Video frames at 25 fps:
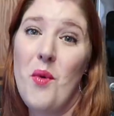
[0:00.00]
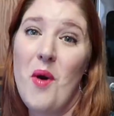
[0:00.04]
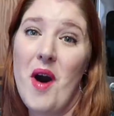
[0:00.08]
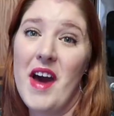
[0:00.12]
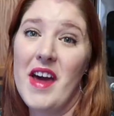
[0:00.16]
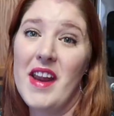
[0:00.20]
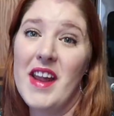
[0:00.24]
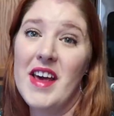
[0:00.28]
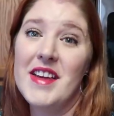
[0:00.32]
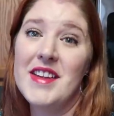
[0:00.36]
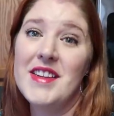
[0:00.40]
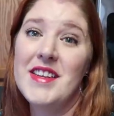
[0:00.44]

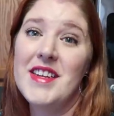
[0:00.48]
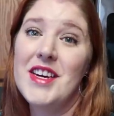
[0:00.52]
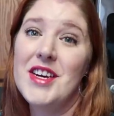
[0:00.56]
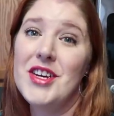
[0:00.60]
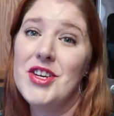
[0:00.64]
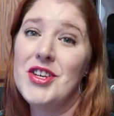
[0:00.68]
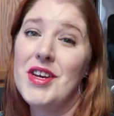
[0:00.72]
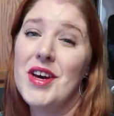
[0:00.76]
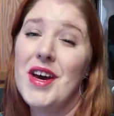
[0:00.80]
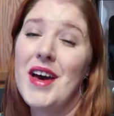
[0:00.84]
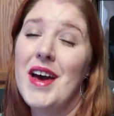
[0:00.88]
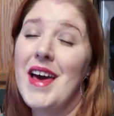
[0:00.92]
one
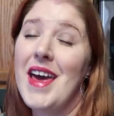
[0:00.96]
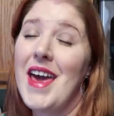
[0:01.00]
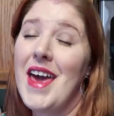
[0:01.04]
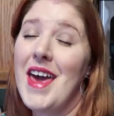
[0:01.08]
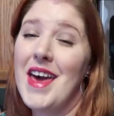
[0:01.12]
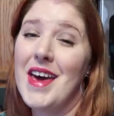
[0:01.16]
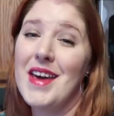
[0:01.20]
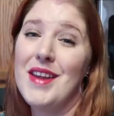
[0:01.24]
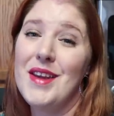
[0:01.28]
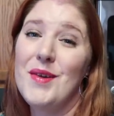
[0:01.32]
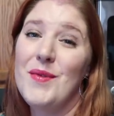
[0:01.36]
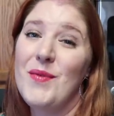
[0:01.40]
dish.
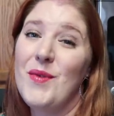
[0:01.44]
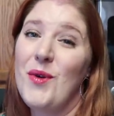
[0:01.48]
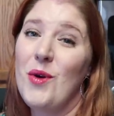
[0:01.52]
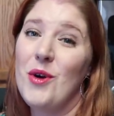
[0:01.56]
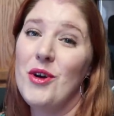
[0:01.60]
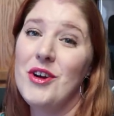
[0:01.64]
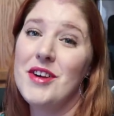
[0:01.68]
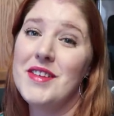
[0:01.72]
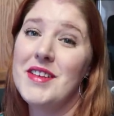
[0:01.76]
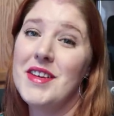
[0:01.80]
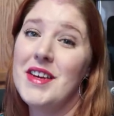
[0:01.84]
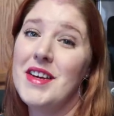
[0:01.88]
And of
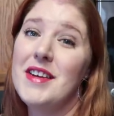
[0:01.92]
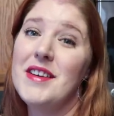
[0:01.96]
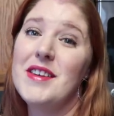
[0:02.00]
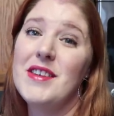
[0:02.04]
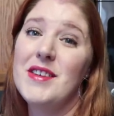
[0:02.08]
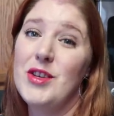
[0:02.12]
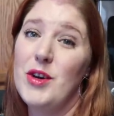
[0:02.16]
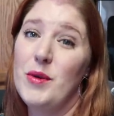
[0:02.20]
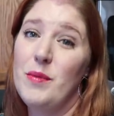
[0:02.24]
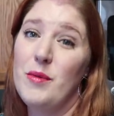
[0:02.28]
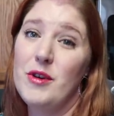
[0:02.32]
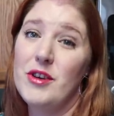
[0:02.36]
course it
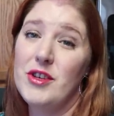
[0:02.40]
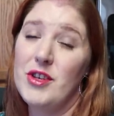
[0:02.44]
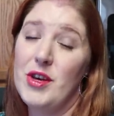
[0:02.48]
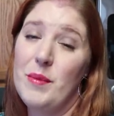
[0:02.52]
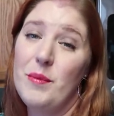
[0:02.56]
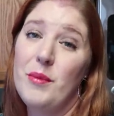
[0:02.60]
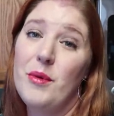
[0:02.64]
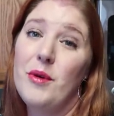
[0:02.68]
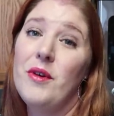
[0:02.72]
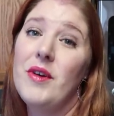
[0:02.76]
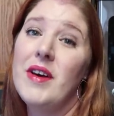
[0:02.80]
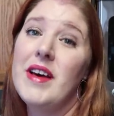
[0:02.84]
is super
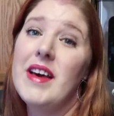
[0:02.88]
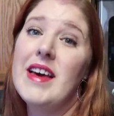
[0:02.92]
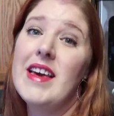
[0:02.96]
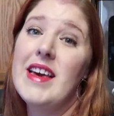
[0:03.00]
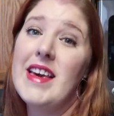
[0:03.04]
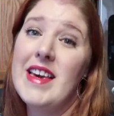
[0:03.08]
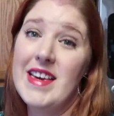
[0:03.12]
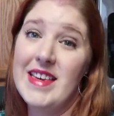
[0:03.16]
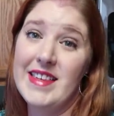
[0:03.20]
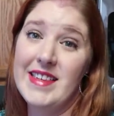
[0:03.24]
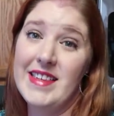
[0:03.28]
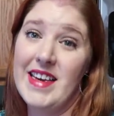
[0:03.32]

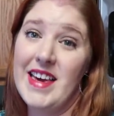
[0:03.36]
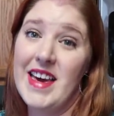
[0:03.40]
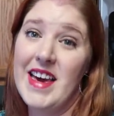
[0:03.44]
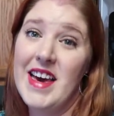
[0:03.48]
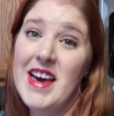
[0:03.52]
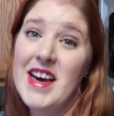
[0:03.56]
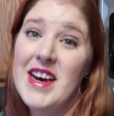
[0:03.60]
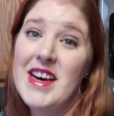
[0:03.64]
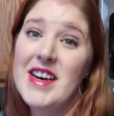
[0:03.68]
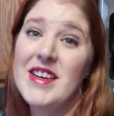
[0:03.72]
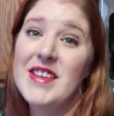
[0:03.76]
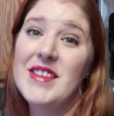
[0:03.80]
simple,
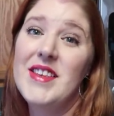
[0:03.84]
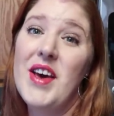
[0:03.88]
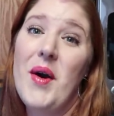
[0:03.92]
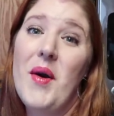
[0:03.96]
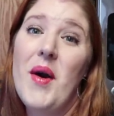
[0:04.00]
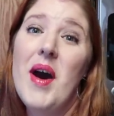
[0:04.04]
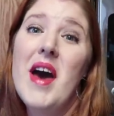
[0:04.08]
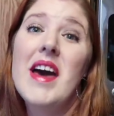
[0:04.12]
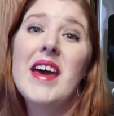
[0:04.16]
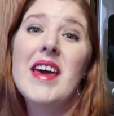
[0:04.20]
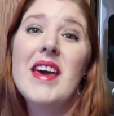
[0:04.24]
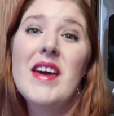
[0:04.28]
easy. So
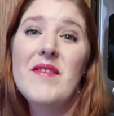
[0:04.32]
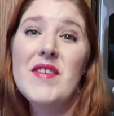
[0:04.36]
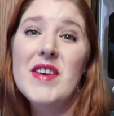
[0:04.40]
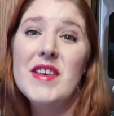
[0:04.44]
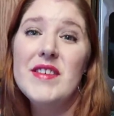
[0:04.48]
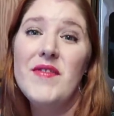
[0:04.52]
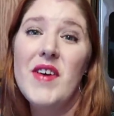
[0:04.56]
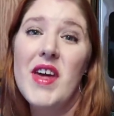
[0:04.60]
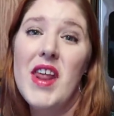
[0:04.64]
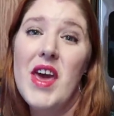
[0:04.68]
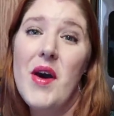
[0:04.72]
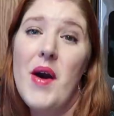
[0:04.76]
give
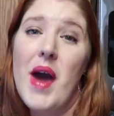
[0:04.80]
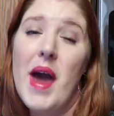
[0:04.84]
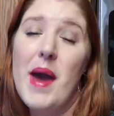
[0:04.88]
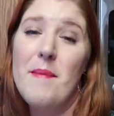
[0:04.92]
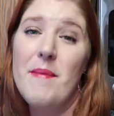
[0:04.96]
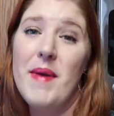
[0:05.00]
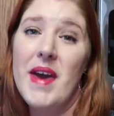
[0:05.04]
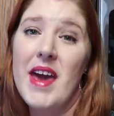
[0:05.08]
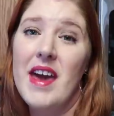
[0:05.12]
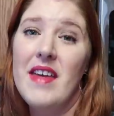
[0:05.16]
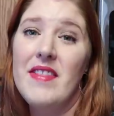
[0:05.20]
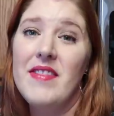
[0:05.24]
this video
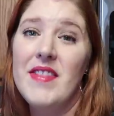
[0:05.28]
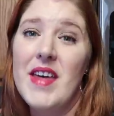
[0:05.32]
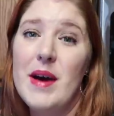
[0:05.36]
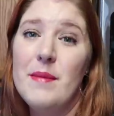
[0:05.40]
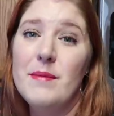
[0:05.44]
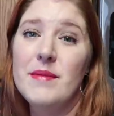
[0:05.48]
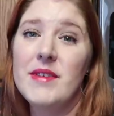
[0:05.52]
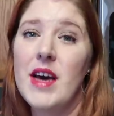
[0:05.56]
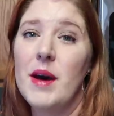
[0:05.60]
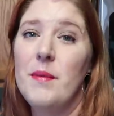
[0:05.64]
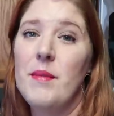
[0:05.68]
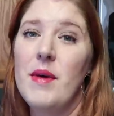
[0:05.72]
a big
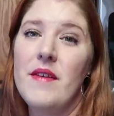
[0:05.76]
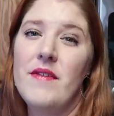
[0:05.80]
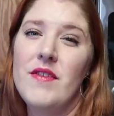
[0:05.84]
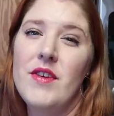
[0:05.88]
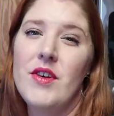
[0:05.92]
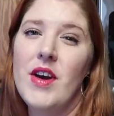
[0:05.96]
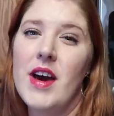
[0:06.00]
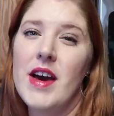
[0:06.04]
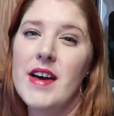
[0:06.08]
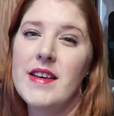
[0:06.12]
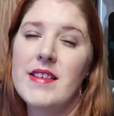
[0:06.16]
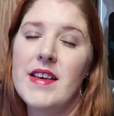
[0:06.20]
thumbs up.
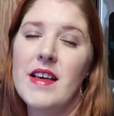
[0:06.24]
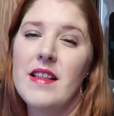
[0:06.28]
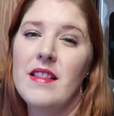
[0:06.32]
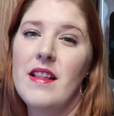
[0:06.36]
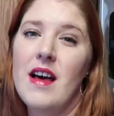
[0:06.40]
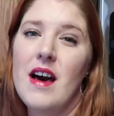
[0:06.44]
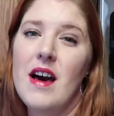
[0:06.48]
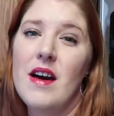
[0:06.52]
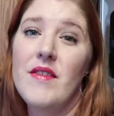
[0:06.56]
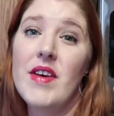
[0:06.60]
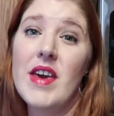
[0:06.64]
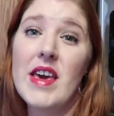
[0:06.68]
If you guys
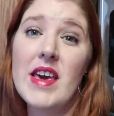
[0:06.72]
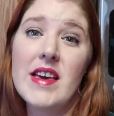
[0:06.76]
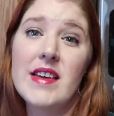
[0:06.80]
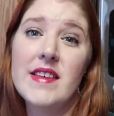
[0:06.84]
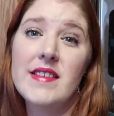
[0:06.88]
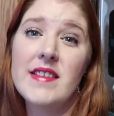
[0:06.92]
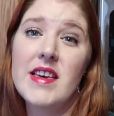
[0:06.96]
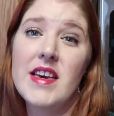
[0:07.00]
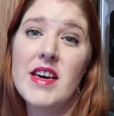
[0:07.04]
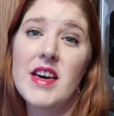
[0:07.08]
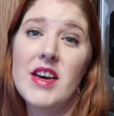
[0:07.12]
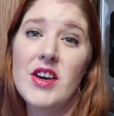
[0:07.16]
love
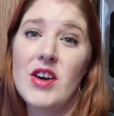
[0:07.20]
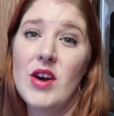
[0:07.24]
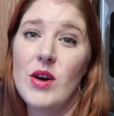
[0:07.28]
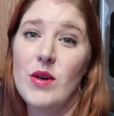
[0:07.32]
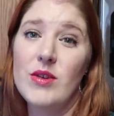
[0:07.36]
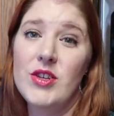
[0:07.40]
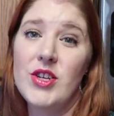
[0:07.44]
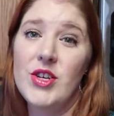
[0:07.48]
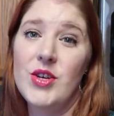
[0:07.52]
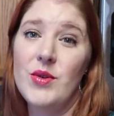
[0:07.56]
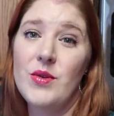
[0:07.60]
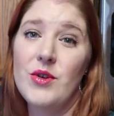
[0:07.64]
easy
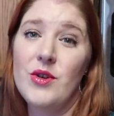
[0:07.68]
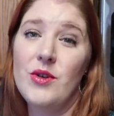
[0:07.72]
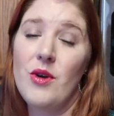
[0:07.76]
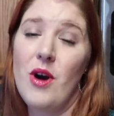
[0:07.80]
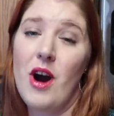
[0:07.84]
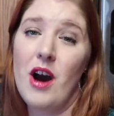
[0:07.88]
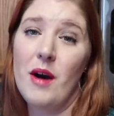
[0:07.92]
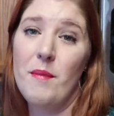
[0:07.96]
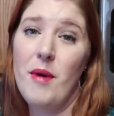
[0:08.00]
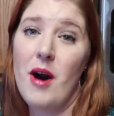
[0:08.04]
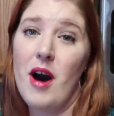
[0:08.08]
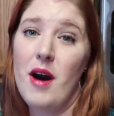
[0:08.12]
go-to
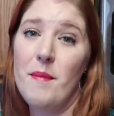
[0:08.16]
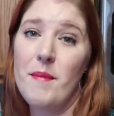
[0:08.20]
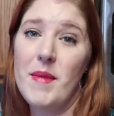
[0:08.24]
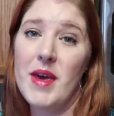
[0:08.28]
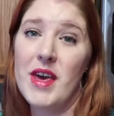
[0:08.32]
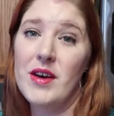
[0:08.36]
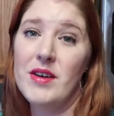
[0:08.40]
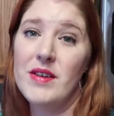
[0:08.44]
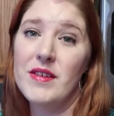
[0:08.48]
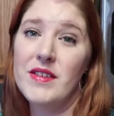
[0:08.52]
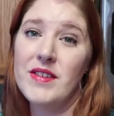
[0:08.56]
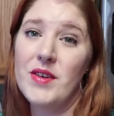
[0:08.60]
crock-pot
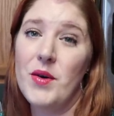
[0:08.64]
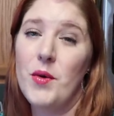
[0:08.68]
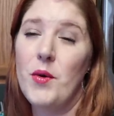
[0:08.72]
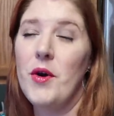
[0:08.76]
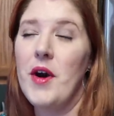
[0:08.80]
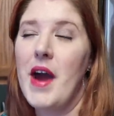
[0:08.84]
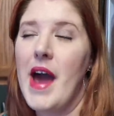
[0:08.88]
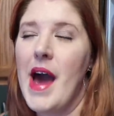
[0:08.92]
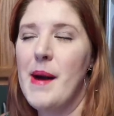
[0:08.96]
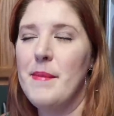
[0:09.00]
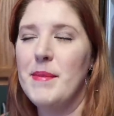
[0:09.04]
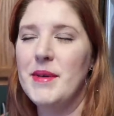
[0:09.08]
meals
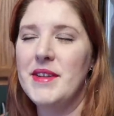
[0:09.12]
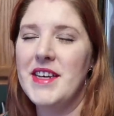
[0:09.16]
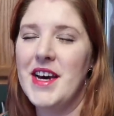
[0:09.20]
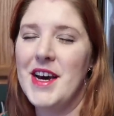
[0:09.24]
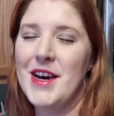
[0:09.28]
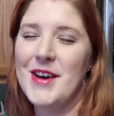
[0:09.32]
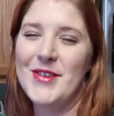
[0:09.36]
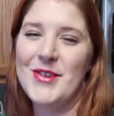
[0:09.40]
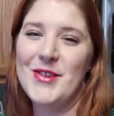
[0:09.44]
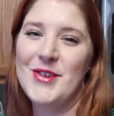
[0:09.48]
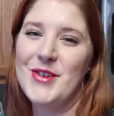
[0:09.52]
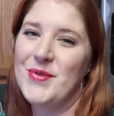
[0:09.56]
or
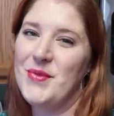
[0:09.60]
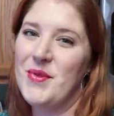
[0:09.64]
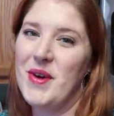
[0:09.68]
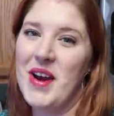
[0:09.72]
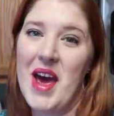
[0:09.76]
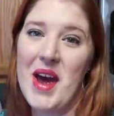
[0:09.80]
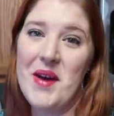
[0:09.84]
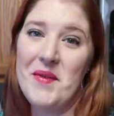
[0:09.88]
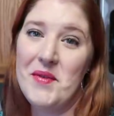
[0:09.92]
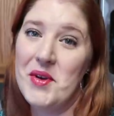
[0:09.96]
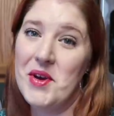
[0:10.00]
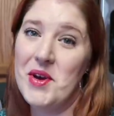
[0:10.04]
appetizers,
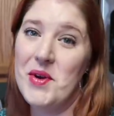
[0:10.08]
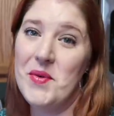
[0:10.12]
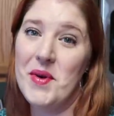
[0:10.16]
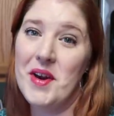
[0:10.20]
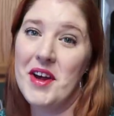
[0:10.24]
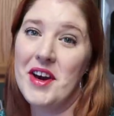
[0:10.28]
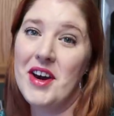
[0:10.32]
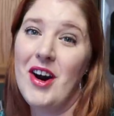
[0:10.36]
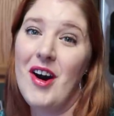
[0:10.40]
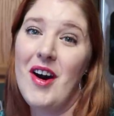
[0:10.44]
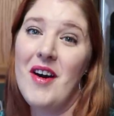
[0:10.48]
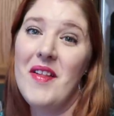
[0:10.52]
whatever you
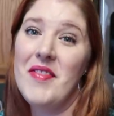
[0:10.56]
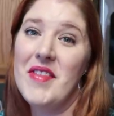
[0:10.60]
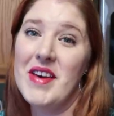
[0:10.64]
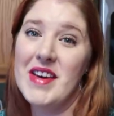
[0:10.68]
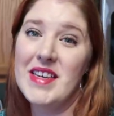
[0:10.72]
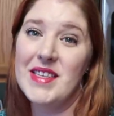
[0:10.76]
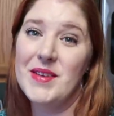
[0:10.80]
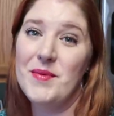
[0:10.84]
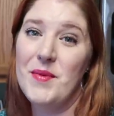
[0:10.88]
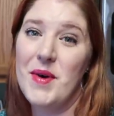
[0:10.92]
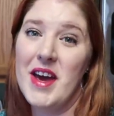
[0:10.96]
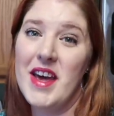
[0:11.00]
wanna call
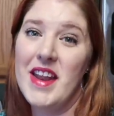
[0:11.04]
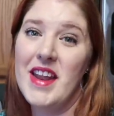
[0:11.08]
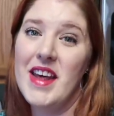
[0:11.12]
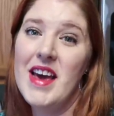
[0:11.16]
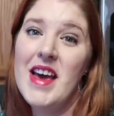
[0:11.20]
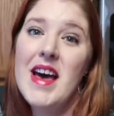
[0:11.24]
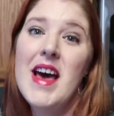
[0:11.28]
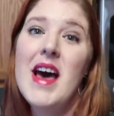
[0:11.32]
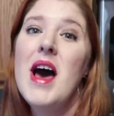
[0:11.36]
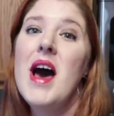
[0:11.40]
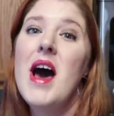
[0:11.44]
this one,